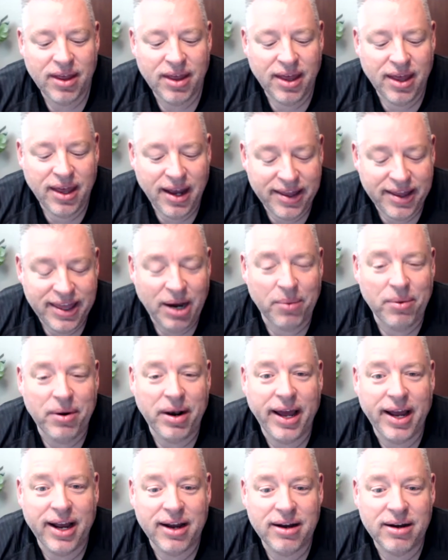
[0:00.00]
And they were
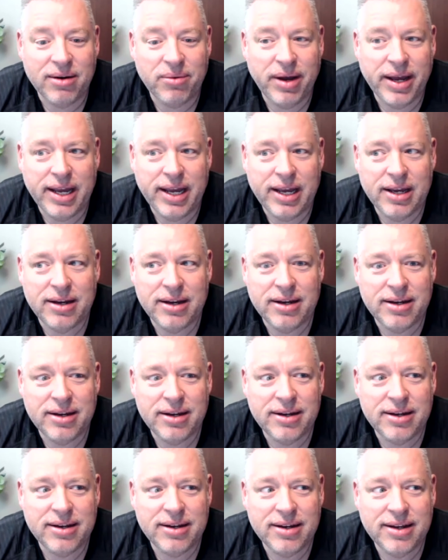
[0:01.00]
like, "Wait."
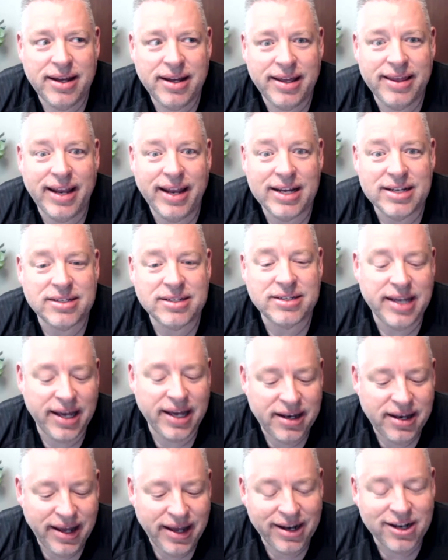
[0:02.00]
And then I
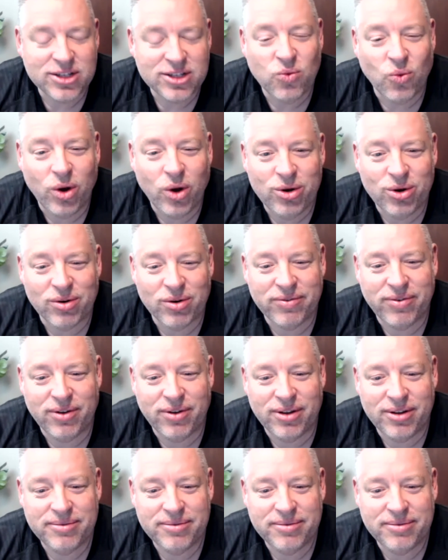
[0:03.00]
said, "And it's wonderful."